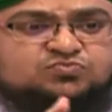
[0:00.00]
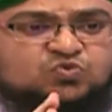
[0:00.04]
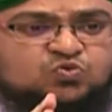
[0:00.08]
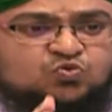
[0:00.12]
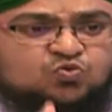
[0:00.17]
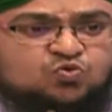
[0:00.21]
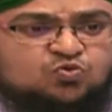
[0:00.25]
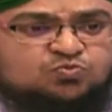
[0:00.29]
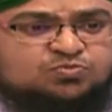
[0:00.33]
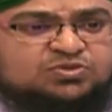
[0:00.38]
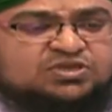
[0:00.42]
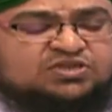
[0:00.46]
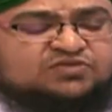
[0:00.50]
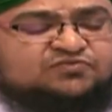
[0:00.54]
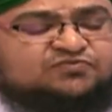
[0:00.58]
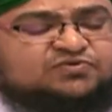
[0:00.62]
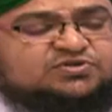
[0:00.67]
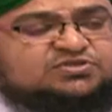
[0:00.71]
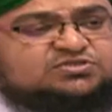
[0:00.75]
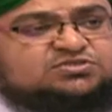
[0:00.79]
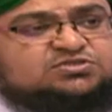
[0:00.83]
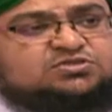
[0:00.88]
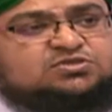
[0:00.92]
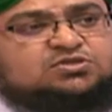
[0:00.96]
O
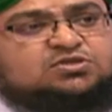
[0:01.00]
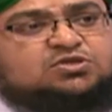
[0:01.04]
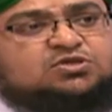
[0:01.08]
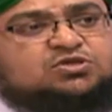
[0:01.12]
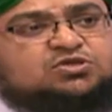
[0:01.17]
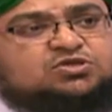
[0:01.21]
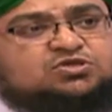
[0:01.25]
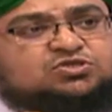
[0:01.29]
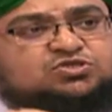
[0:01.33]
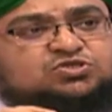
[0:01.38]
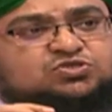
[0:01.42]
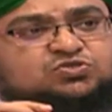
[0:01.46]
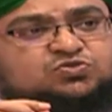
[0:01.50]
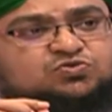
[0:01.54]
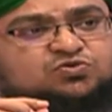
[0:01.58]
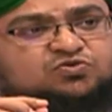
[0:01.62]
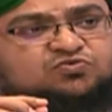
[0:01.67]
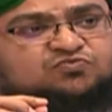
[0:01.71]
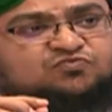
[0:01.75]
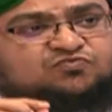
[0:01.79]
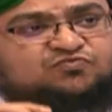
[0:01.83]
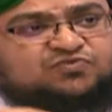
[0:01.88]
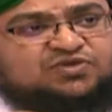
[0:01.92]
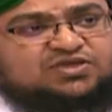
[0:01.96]
believers,
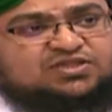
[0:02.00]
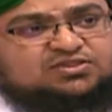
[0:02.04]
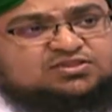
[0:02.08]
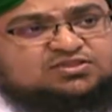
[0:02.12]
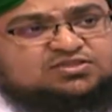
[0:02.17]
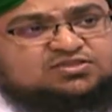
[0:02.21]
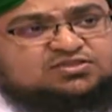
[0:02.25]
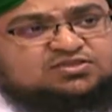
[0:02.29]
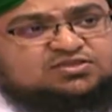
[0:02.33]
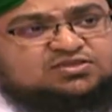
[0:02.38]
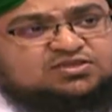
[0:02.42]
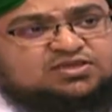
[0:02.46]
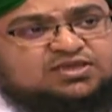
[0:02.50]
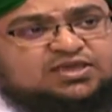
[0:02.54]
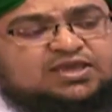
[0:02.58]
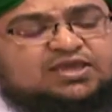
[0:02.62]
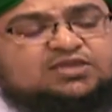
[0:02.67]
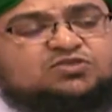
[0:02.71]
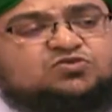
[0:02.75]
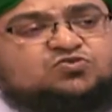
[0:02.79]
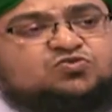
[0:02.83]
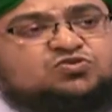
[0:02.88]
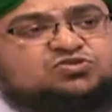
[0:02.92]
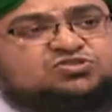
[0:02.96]
your wealth
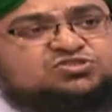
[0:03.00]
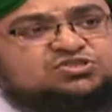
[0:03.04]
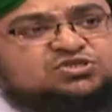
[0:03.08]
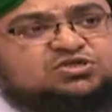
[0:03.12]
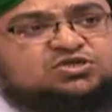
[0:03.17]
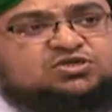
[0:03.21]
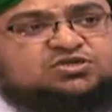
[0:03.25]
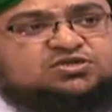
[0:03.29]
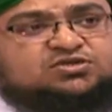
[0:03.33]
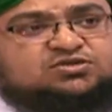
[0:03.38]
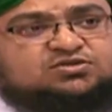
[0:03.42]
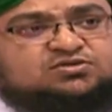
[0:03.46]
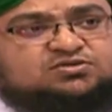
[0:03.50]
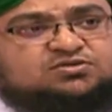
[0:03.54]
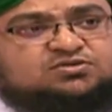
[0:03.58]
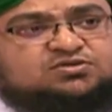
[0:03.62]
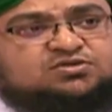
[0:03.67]
and your children